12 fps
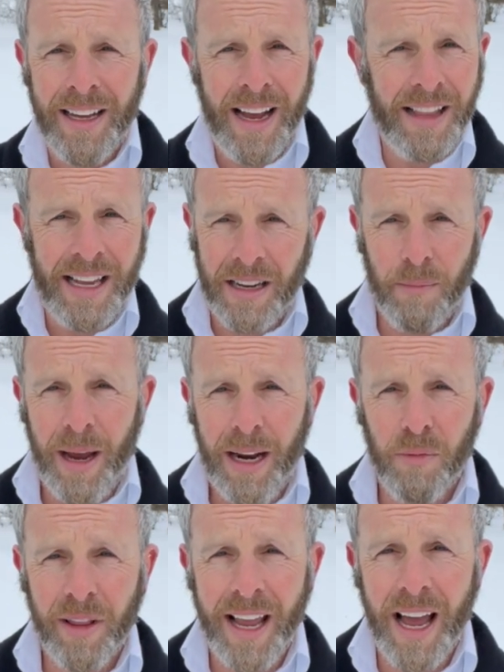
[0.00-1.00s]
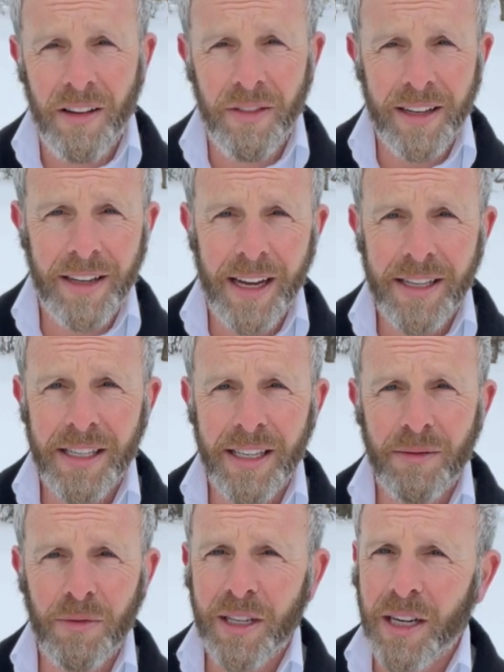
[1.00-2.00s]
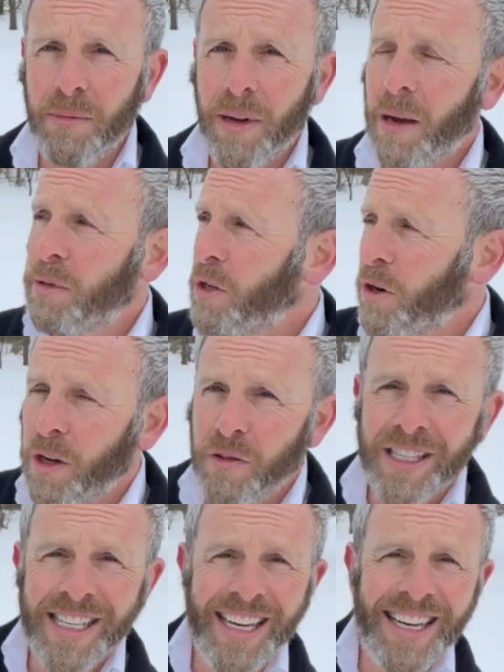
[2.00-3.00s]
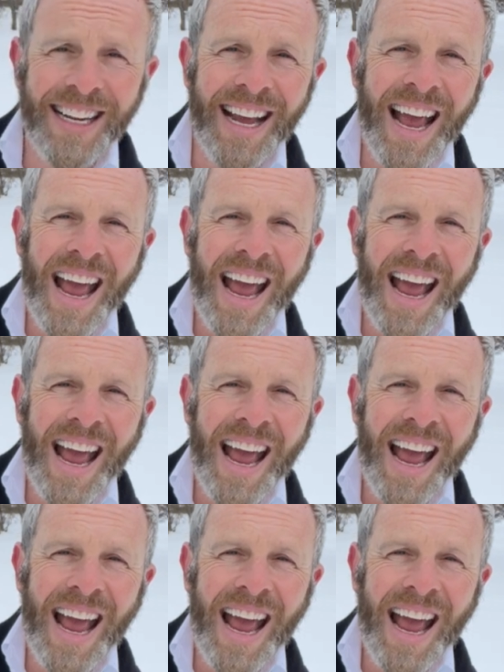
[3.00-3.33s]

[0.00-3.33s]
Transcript: Had that debate with Calvin Dyson, which I'm sure you've seen.